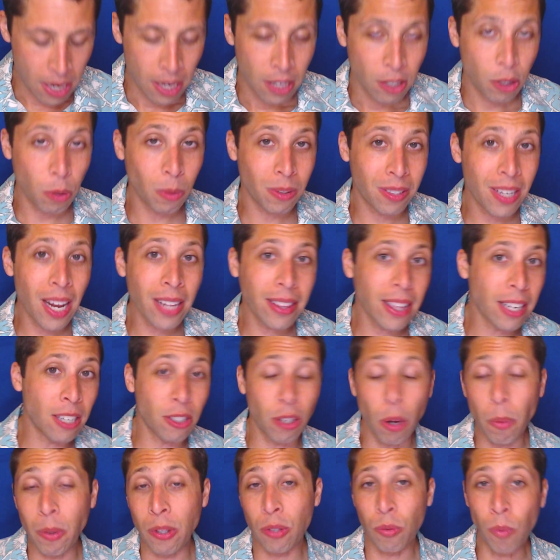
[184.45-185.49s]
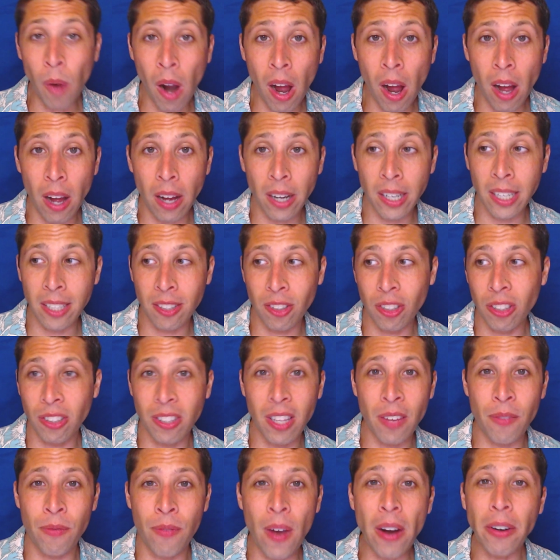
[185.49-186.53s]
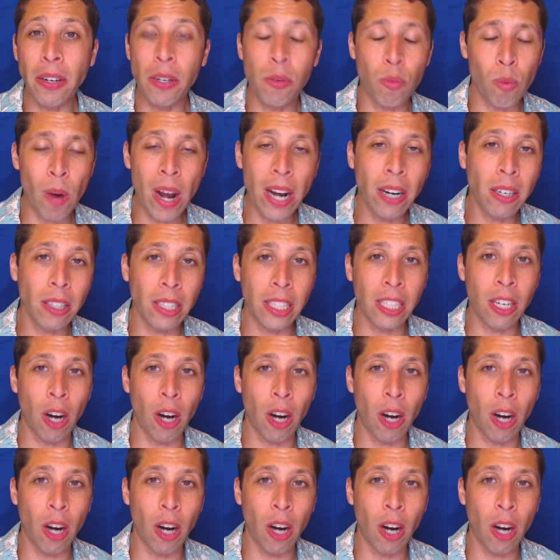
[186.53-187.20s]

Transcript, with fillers: So it's not that it's always wrong, it's just that very rarely